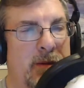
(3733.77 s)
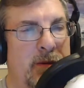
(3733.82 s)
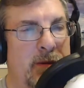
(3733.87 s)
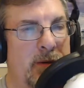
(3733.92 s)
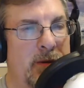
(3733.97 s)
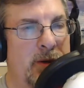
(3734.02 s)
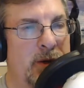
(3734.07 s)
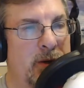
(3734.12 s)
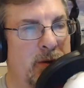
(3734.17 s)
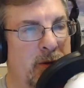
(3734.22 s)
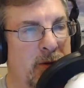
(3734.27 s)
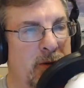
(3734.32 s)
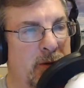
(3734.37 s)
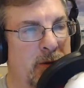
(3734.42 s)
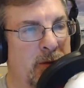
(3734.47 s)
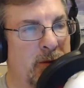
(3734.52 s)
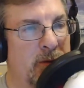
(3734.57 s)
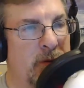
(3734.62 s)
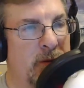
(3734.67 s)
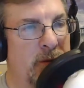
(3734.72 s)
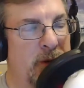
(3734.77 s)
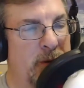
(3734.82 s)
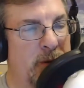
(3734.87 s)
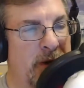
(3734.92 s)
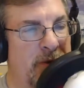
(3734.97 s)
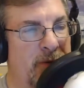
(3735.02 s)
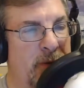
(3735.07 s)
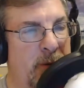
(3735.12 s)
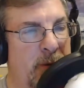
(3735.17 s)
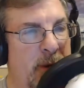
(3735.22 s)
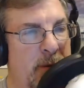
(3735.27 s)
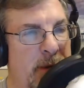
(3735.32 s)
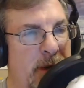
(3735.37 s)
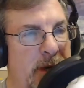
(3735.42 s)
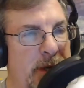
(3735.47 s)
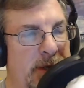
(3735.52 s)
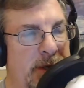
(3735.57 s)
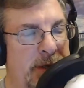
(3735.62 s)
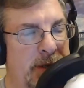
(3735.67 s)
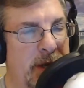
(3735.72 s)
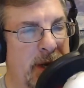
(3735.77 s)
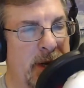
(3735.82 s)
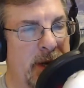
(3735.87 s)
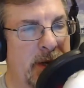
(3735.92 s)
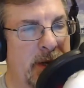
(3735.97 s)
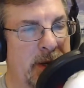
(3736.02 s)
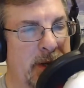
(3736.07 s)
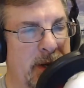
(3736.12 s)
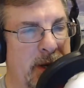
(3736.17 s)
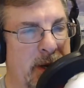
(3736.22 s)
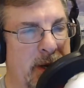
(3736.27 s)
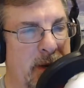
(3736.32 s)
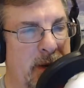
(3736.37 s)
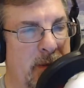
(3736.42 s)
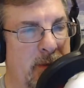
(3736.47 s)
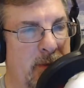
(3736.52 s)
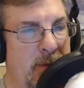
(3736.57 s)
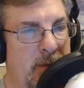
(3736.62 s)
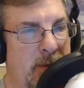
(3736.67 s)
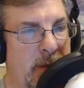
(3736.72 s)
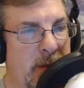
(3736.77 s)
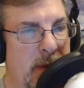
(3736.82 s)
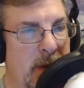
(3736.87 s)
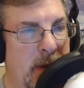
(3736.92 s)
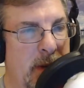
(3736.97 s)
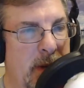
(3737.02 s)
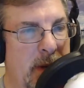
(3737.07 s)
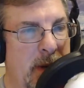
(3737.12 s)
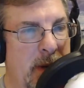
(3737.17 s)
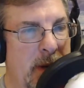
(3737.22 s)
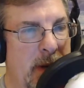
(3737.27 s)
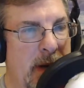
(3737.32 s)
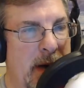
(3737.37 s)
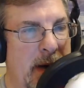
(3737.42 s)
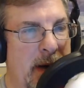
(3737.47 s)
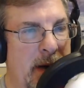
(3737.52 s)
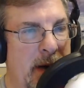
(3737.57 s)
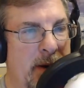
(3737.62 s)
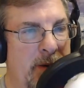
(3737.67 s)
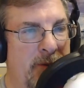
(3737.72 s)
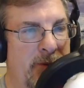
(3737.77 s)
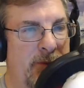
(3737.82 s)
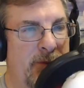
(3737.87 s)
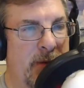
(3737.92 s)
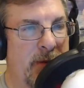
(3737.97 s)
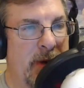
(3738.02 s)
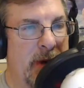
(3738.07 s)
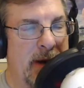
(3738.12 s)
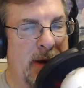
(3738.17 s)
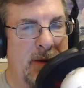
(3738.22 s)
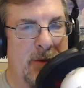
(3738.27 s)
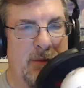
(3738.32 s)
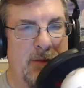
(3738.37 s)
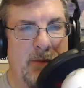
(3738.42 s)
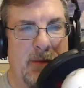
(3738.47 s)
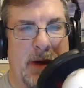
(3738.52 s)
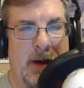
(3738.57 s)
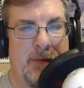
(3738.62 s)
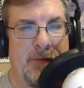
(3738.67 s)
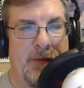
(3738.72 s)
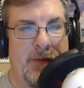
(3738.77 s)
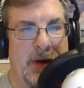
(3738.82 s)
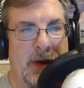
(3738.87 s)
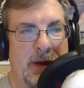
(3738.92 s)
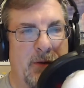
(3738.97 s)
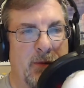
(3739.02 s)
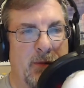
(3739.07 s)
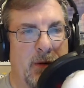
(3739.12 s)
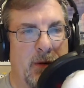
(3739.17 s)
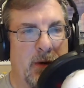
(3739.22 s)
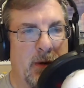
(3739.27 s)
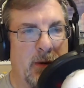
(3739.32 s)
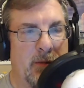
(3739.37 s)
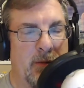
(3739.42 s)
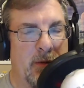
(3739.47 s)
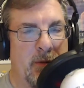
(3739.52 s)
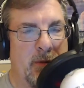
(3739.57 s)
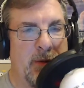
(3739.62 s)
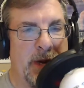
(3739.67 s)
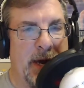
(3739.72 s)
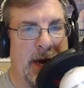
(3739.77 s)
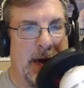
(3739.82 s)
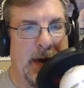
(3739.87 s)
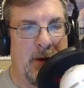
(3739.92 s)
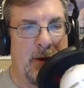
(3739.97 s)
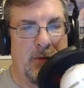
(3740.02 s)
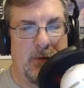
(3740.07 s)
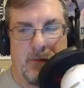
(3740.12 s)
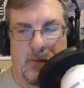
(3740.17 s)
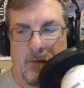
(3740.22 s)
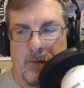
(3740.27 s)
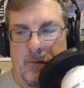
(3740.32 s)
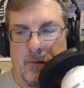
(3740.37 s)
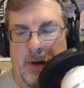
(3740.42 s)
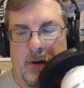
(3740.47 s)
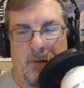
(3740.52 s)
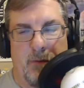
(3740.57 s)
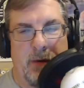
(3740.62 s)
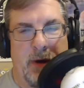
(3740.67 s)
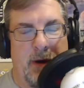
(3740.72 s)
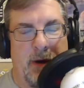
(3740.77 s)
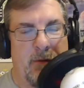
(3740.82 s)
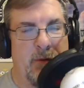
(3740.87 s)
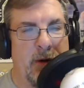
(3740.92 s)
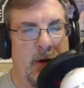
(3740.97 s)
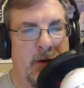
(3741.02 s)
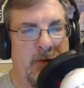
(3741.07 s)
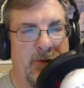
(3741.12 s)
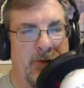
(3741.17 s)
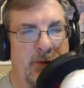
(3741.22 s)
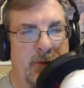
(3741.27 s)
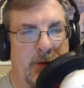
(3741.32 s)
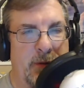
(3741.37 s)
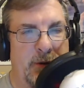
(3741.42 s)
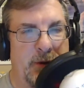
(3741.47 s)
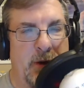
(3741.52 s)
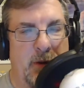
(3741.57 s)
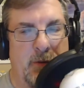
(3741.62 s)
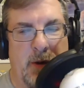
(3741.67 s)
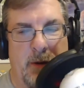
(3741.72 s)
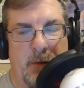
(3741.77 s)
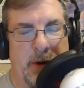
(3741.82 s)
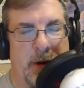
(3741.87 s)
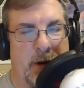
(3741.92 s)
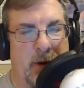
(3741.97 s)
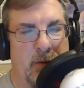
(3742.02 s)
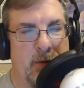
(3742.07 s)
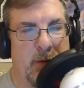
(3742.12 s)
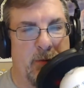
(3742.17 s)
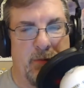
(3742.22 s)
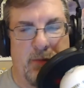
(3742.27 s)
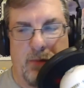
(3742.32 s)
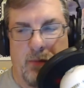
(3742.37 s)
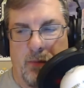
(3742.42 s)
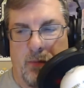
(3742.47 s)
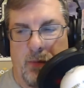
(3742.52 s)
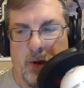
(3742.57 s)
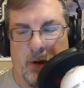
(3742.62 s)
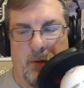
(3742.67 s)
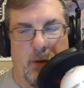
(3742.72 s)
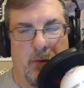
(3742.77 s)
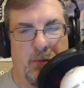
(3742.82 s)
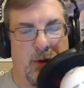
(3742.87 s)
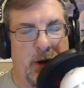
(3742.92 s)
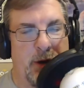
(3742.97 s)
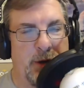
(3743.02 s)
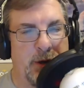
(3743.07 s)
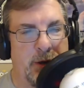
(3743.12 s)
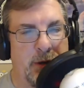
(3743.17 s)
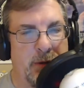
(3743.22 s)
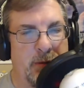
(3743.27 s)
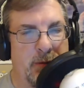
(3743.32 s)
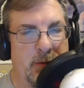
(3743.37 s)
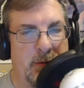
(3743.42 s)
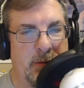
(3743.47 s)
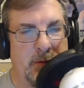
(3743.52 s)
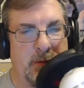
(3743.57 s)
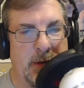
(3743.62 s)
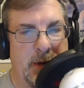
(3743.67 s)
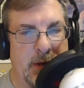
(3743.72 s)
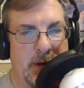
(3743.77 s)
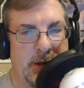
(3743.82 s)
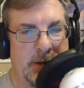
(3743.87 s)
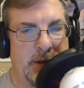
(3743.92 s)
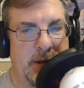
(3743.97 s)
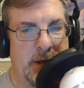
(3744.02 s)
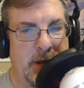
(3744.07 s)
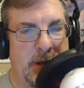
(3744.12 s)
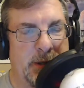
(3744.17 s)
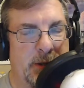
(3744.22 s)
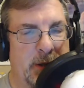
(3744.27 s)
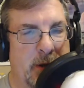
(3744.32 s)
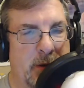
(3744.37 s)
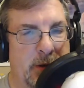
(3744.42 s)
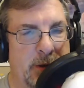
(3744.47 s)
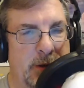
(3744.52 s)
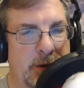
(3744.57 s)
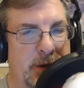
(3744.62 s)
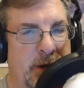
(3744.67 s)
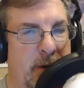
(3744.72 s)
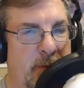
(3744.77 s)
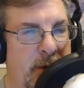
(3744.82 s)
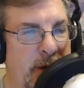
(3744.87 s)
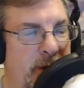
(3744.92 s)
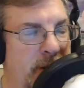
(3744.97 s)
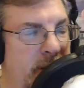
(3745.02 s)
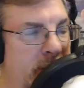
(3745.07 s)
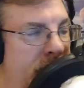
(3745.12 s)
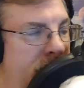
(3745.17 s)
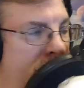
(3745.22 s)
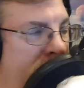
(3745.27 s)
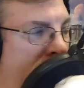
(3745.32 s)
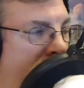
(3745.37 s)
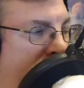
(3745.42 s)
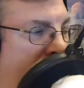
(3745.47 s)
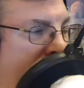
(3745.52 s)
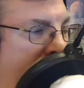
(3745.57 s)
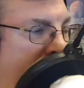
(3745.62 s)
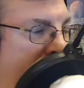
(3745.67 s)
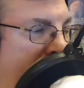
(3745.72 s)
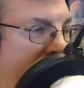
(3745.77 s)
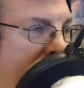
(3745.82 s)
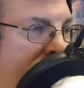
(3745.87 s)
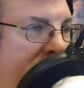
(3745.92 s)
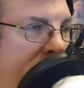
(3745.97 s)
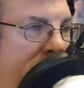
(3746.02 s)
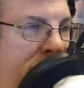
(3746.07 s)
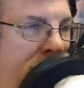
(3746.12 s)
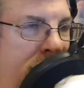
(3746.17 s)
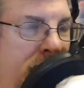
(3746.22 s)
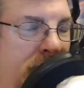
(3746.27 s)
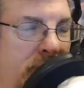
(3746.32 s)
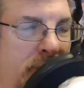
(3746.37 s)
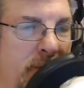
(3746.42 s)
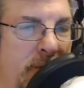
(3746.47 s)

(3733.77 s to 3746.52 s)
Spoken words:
She'll definitely be missed, and I think we don't have, there's no way we can replace you, Sydney. So it's just going to be the two